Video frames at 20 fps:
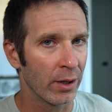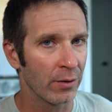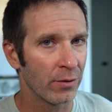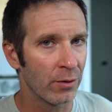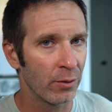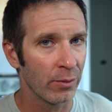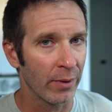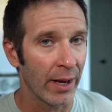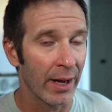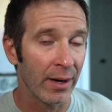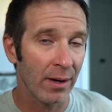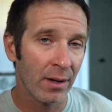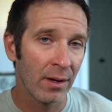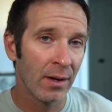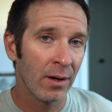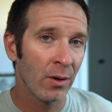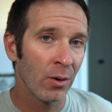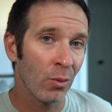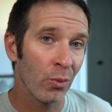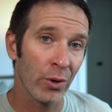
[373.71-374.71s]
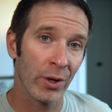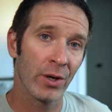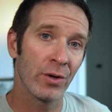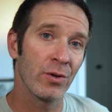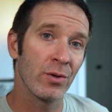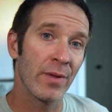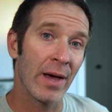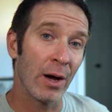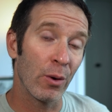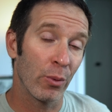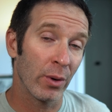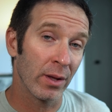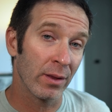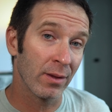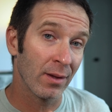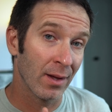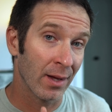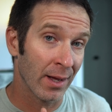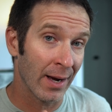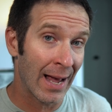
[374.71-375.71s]
to do that. We're going to do that
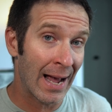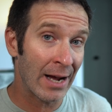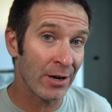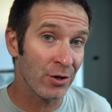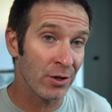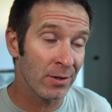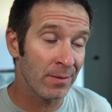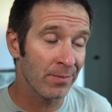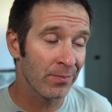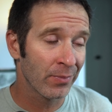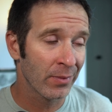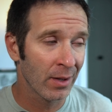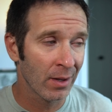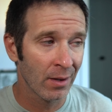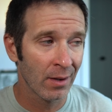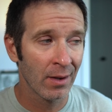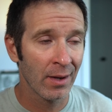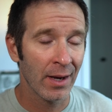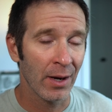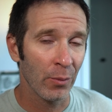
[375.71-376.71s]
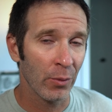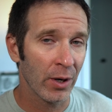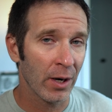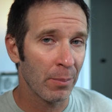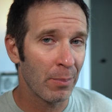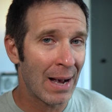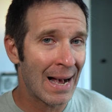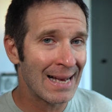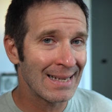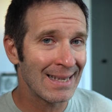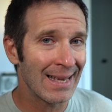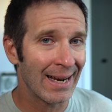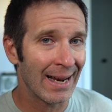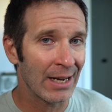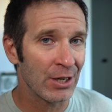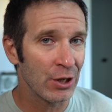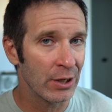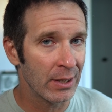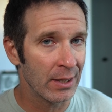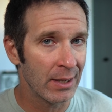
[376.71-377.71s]
with an action, and we're going to pass that
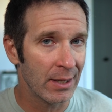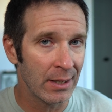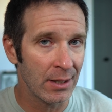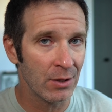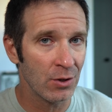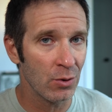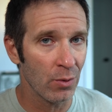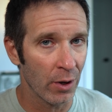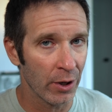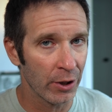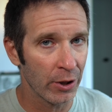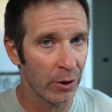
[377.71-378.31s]
action into our